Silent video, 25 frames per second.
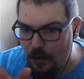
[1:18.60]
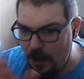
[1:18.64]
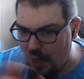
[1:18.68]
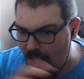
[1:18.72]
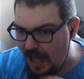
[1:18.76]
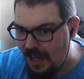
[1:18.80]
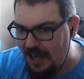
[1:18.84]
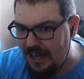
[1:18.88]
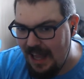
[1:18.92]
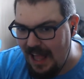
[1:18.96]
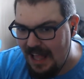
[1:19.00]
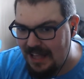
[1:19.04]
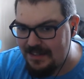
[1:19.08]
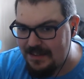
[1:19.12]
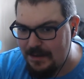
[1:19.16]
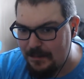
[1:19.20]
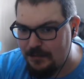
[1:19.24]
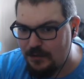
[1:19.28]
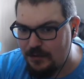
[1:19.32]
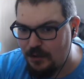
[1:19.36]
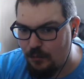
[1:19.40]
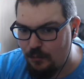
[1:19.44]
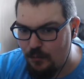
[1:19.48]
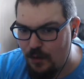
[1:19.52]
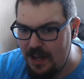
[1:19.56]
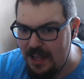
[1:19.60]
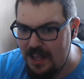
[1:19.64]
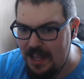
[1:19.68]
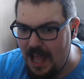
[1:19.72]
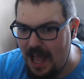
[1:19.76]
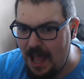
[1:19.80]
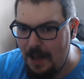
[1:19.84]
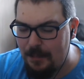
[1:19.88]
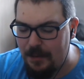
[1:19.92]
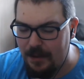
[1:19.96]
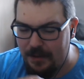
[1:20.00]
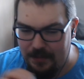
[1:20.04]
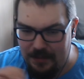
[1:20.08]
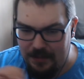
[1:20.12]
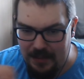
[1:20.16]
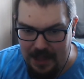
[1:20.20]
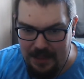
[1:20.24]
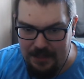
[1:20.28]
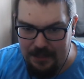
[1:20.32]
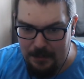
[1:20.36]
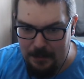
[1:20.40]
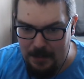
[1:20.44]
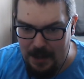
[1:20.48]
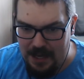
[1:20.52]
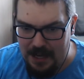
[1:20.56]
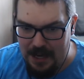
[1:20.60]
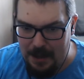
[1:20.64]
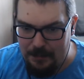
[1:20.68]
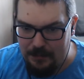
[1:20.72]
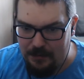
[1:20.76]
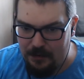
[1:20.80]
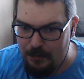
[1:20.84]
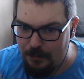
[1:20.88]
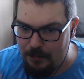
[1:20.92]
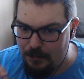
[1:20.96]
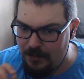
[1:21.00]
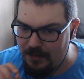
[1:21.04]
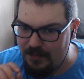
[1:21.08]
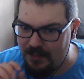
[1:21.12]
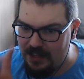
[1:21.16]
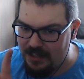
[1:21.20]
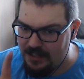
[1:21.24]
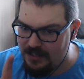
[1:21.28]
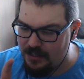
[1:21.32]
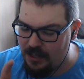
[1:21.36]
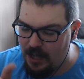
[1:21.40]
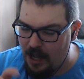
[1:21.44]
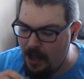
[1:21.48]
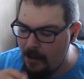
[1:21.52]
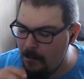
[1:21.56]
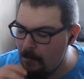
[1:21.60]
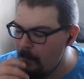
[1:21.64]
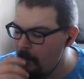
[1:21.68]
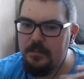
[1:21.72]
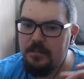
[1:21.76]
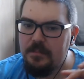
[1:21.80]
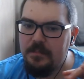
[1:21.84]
last episode recap, and then the main episode. But this time,